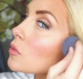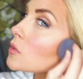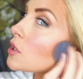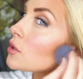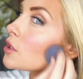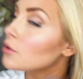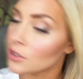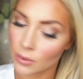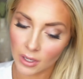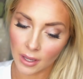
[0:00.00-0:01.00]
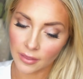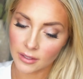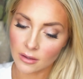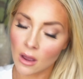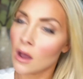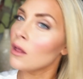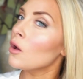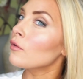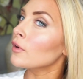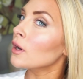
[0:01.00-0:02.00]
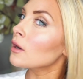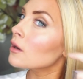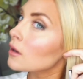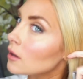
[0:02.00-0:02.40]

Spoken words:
So you just want to get this all over.